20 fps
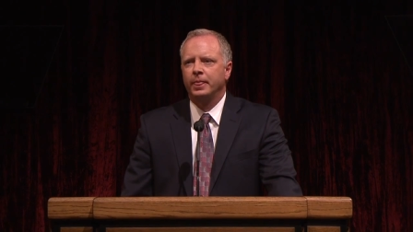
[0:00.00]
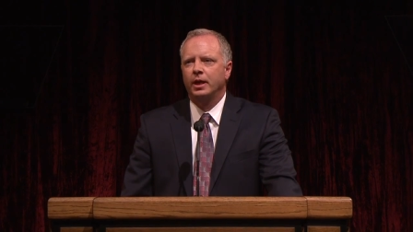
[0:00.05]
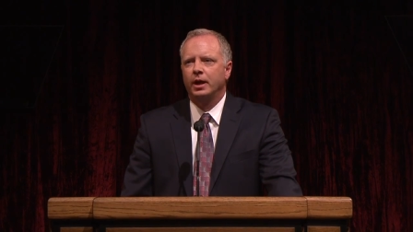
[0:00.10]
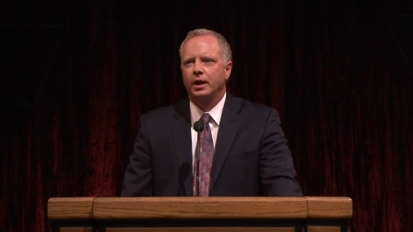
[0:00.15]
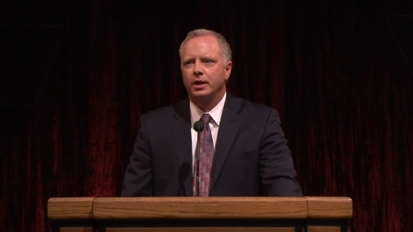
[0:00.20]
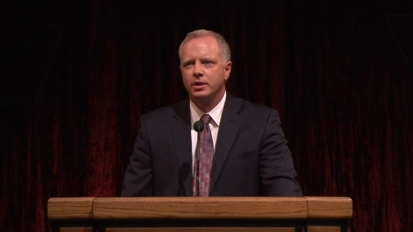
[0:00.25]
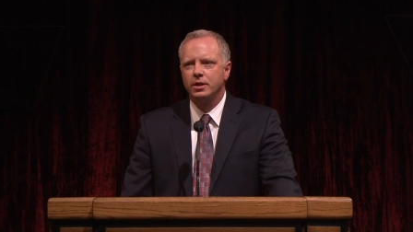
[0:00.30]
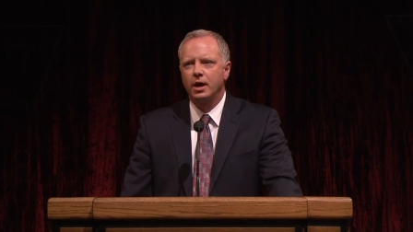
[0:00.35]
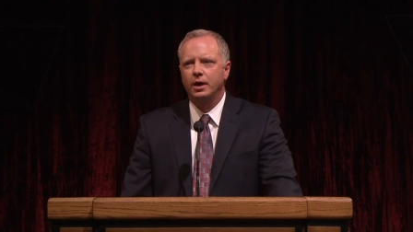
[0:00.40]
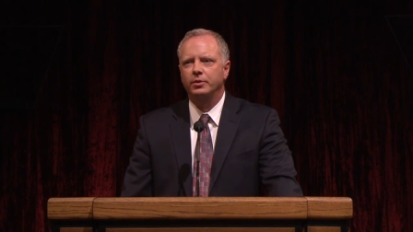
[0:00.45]

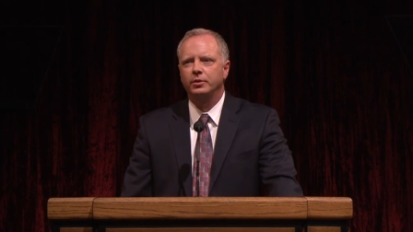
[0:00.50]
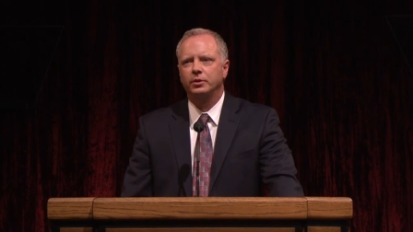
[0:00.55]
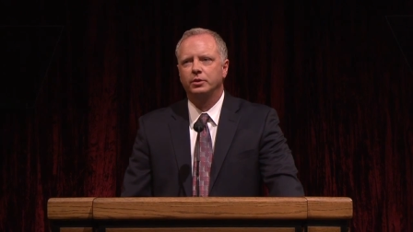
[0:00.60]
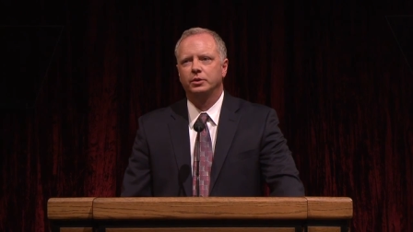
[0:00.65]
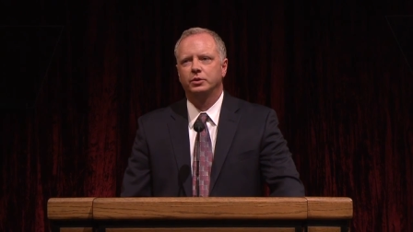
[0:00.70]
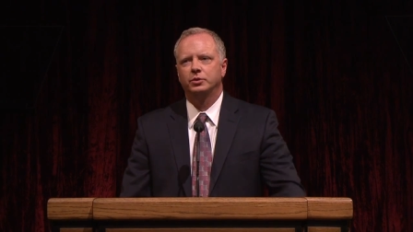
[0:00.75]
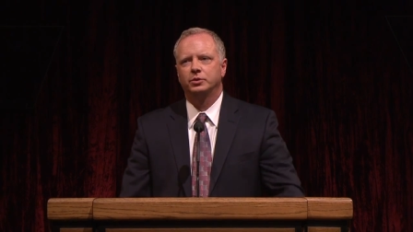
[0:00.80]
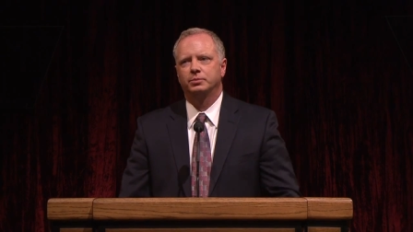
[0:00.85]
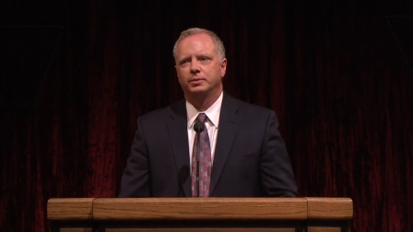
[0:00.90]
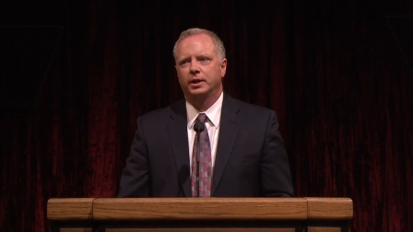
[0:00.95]
Another,
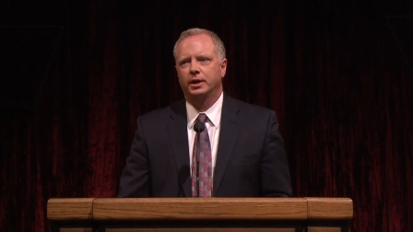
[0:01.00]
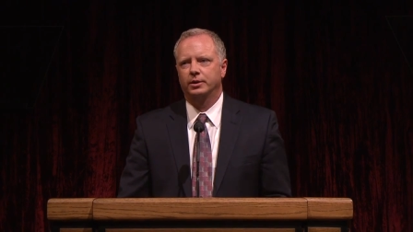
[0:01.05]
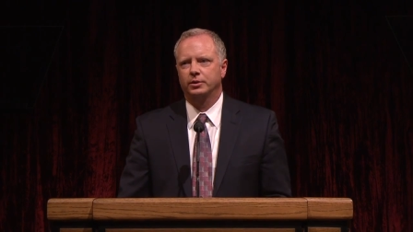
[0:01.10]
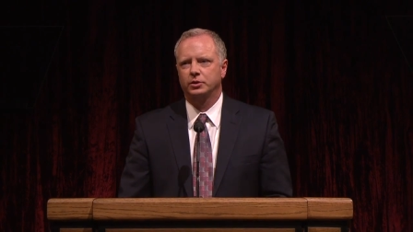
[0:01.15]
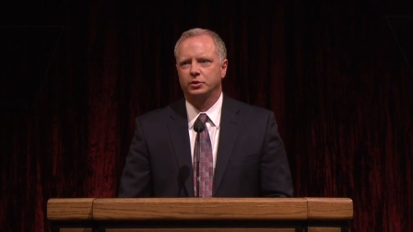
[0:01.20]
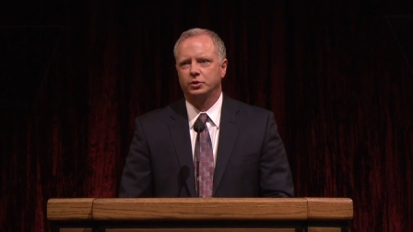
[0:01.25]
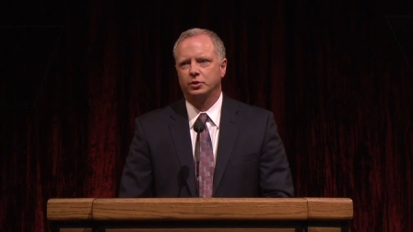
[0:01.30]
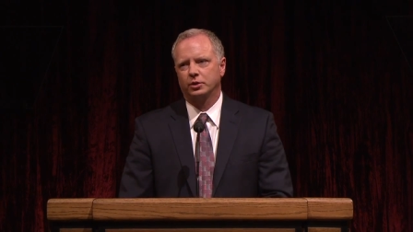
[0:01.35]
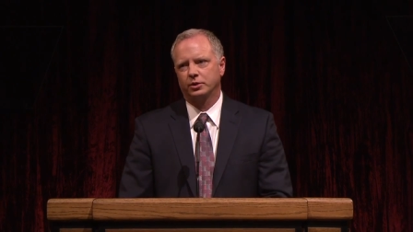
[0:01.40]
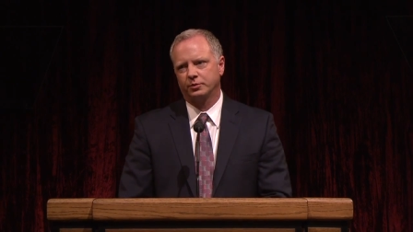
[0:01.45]
who's been out of
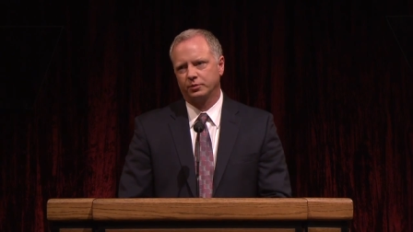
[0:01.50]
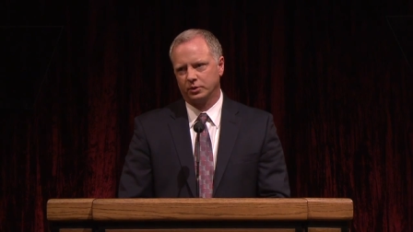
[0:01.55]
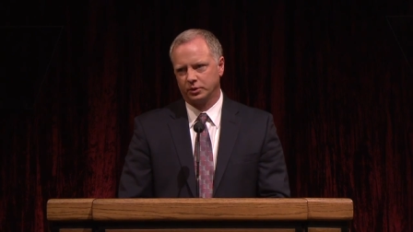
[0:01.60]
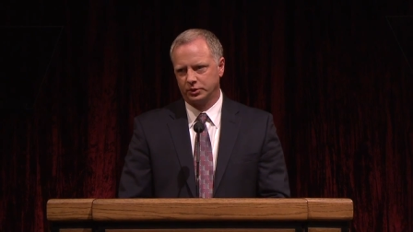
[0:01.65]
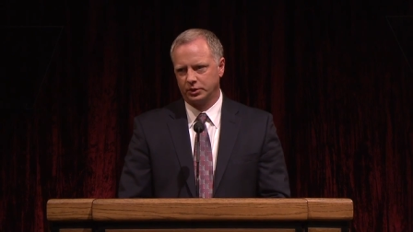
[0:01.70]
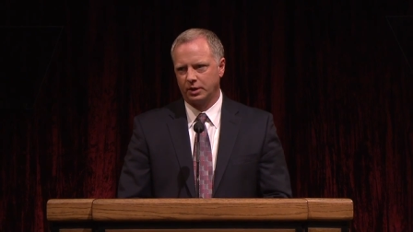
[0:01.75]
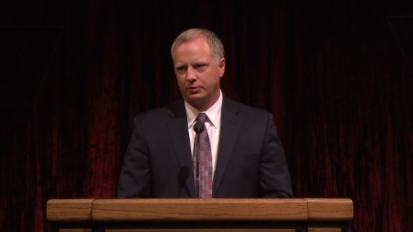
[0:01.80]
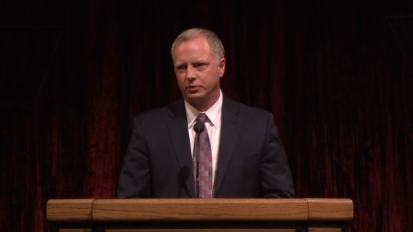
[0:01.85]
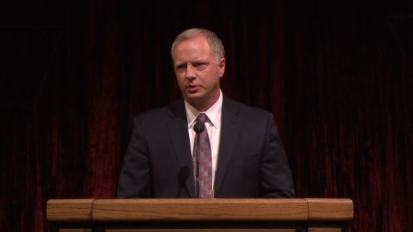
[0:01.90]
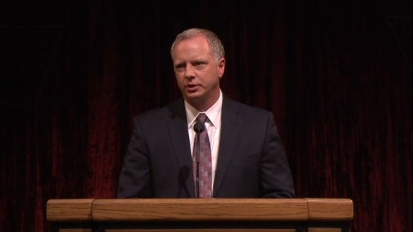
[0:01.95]
the church for
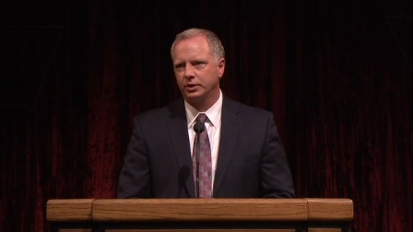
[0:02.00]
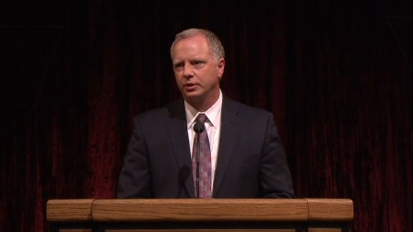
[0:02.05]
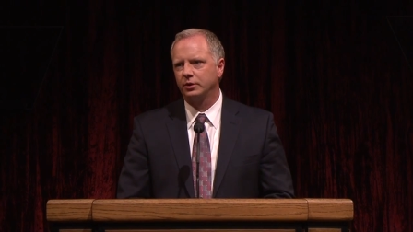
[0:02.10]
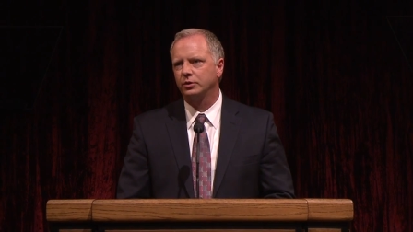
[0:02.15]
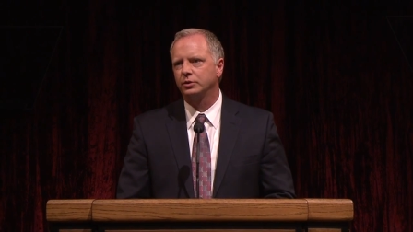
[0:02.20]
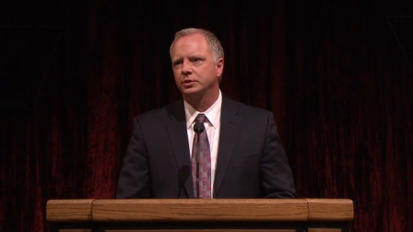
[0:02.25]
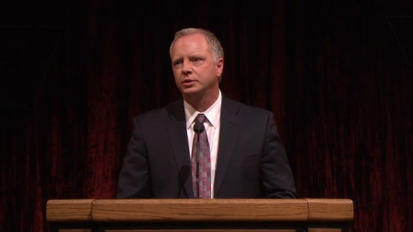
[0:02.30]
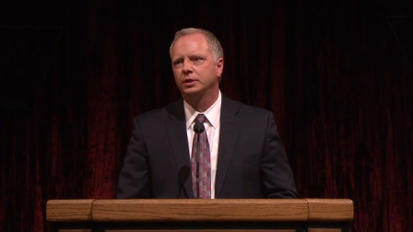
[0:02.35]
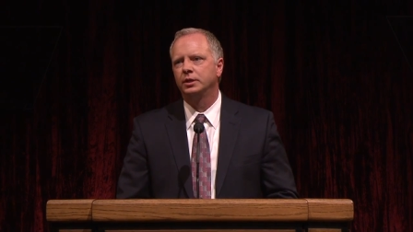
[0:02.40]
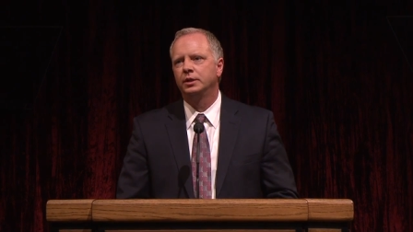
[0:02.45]
several
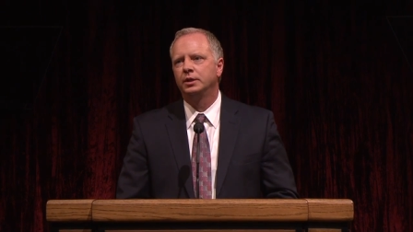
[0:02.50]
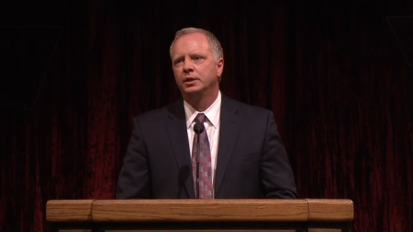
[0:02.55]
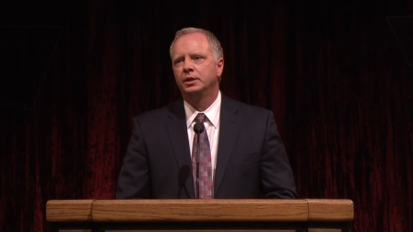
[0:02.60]
years,